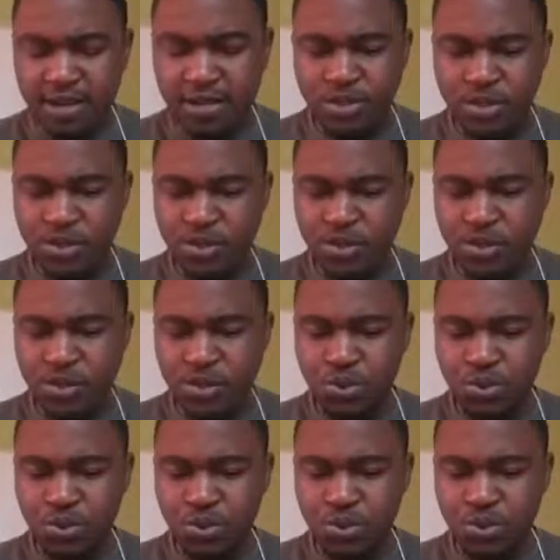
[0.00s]
to
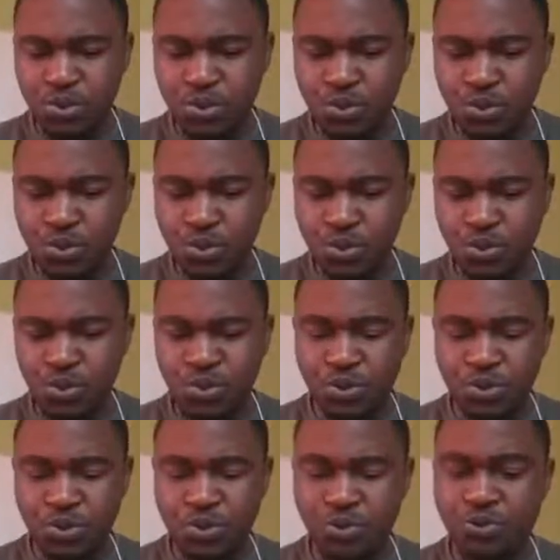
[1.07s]

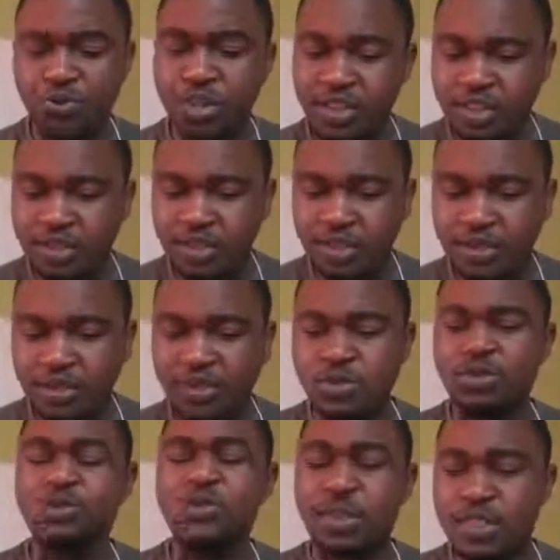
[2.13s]

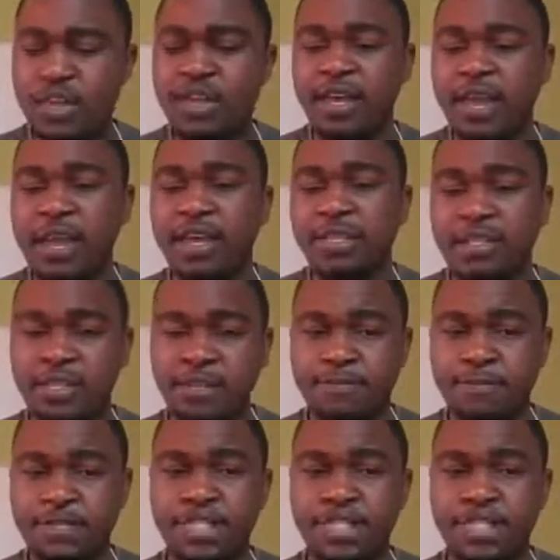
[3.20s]
further aid the